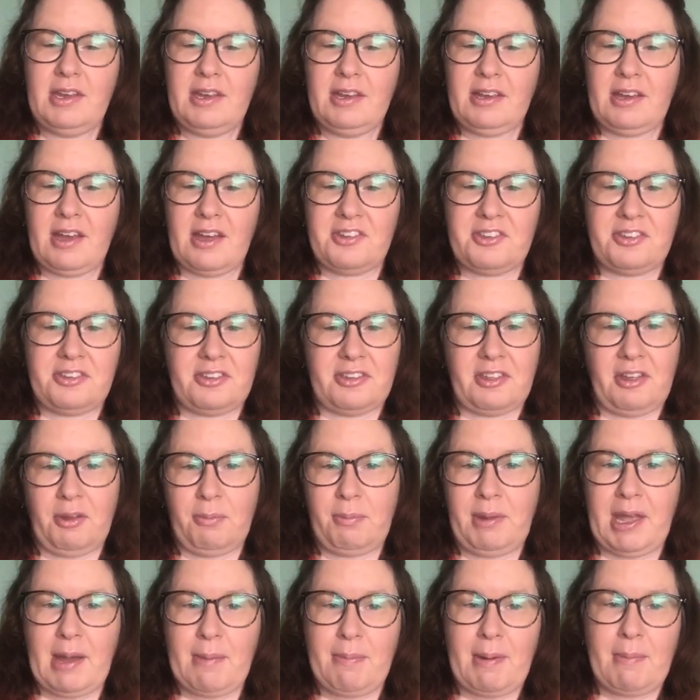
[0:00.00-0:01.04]
because they'll
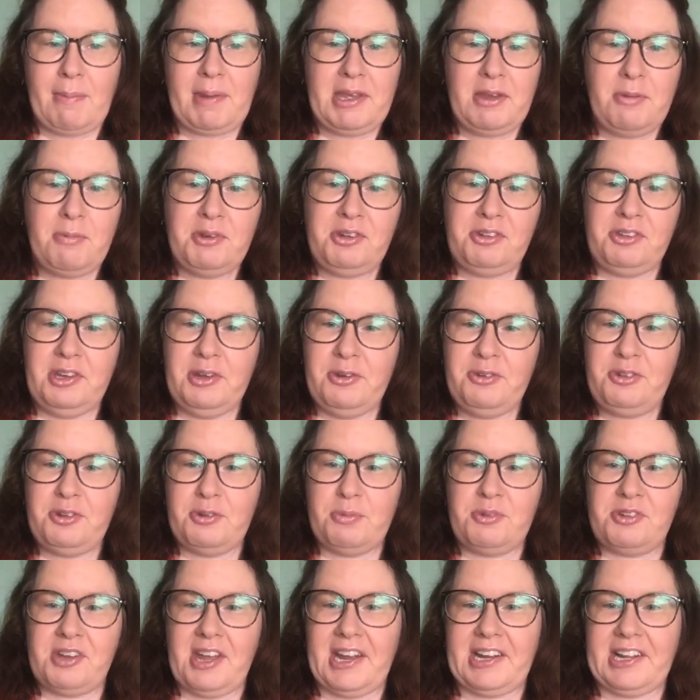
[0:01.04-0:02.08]
be up on my
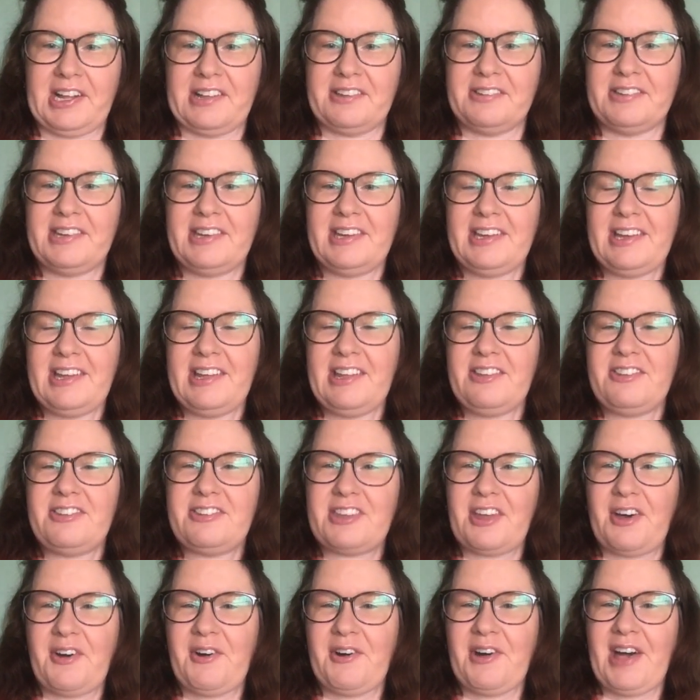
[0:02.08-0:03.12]
YouTube channel.
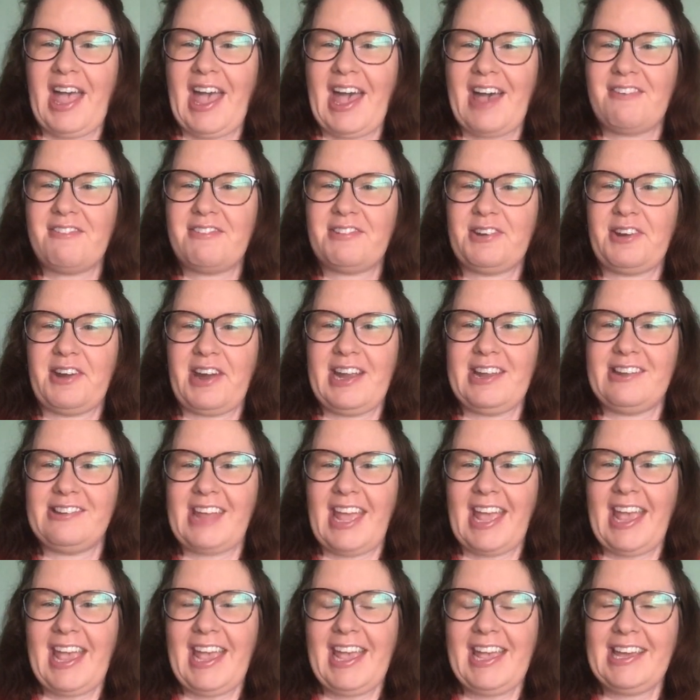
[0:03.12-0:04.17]
So have a great
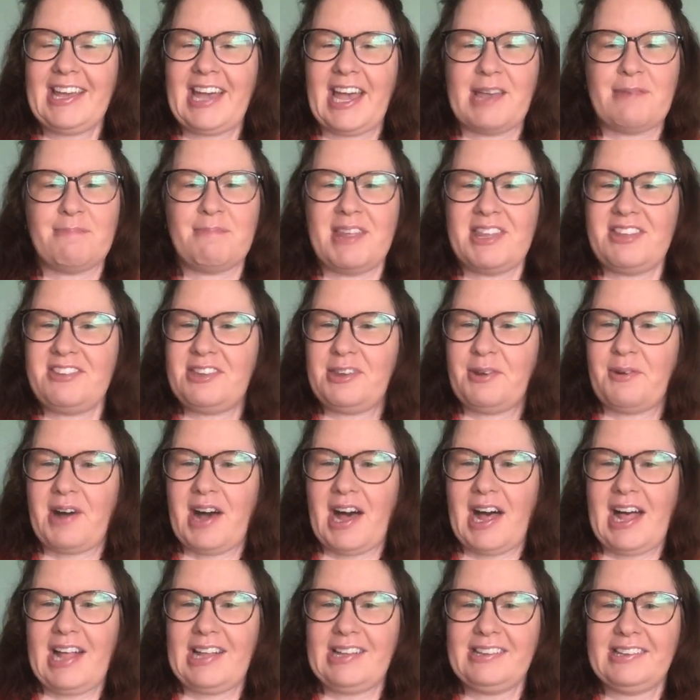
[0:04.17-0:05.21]
day. I miss you
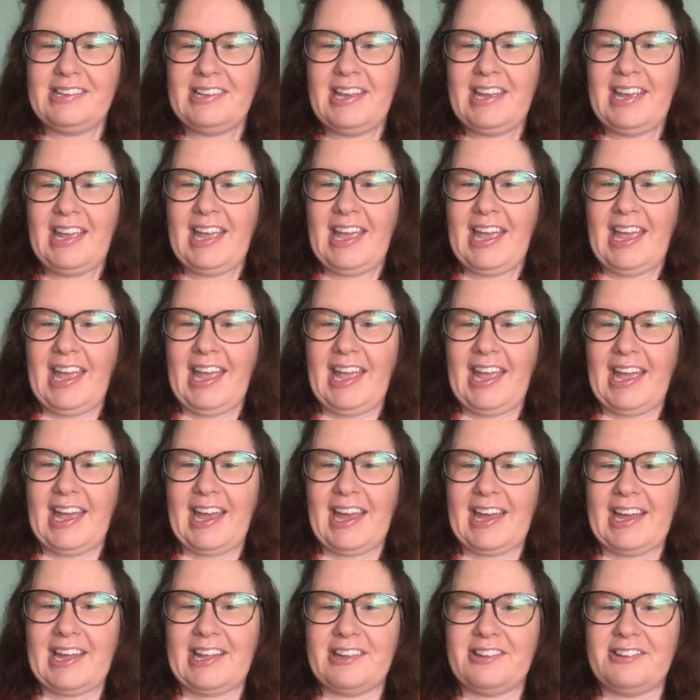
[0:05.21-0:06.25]
all,
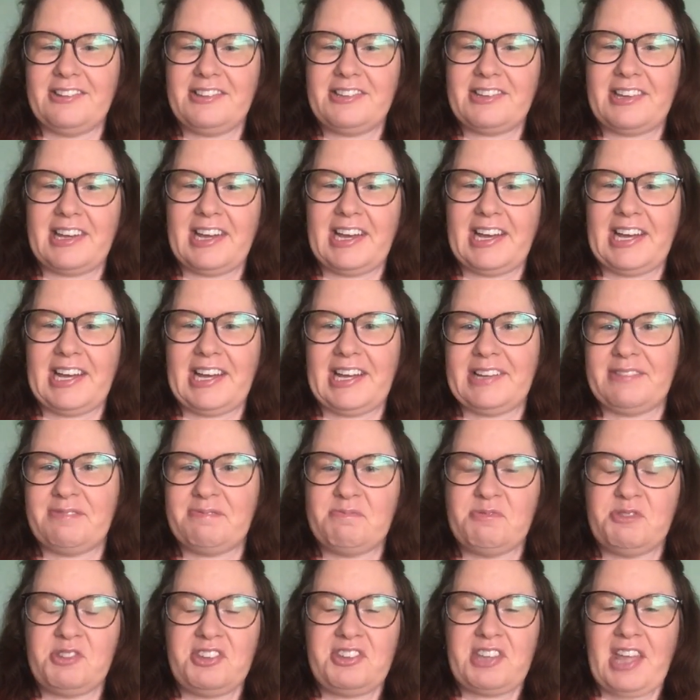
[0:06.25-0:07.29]
and
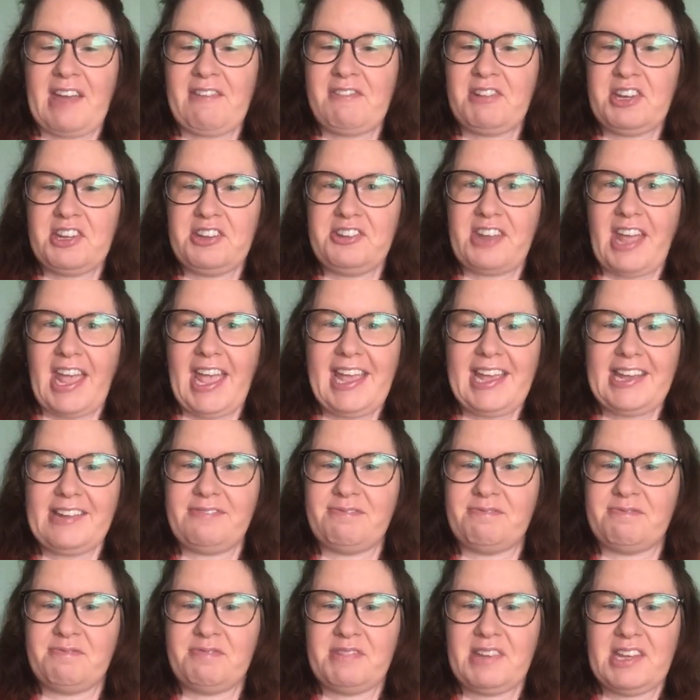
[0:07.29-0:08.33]
just have a good day
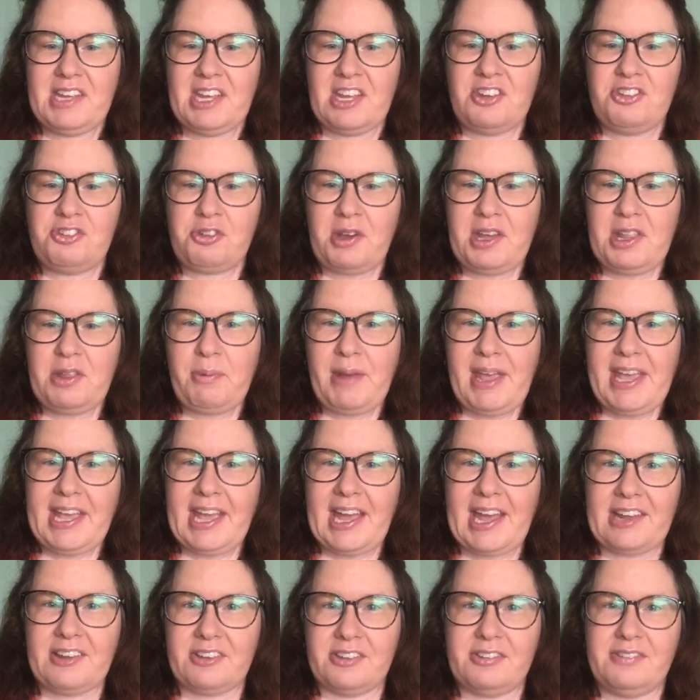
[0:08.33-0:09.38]
and enjoy the
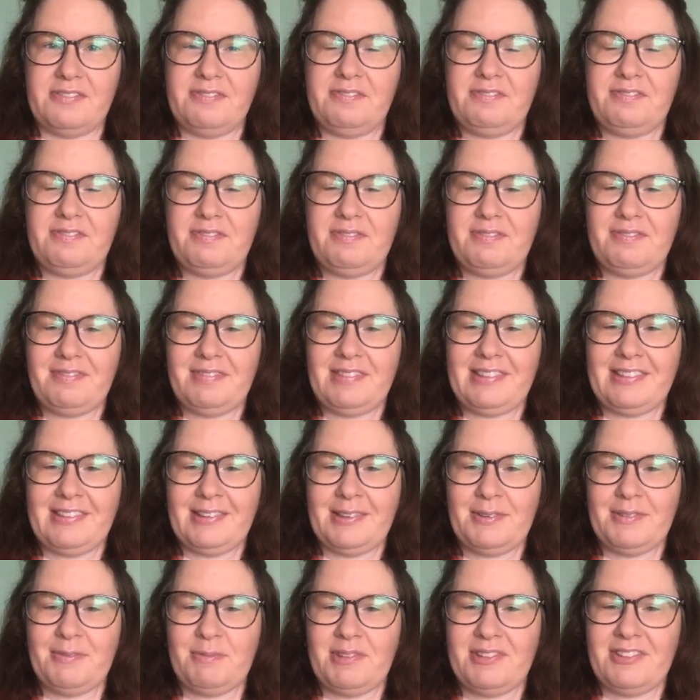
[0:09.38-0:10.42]
weekend.
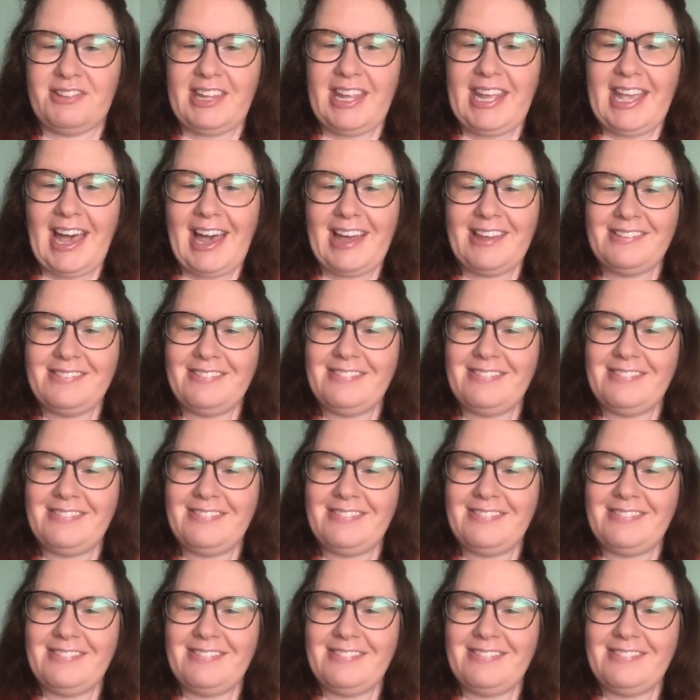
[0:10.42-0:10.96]
See ya.